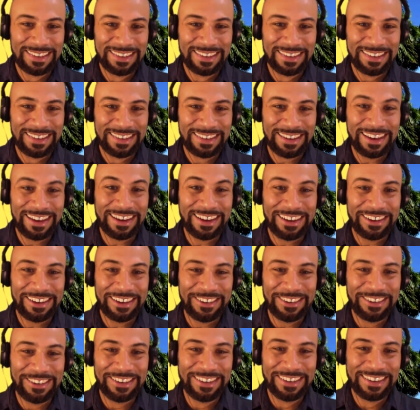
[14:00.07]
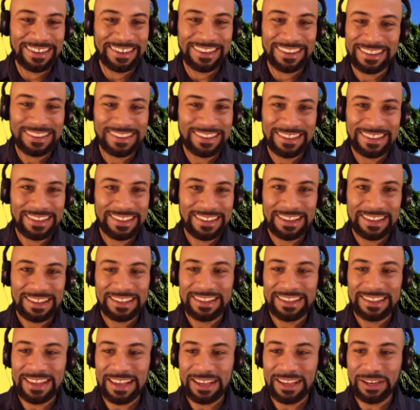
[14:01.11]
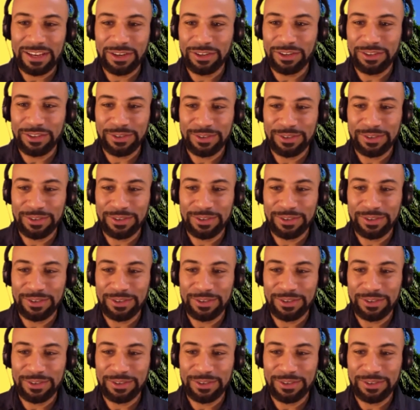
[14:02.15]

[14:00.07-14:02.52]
Uh-oh. Can't hear you.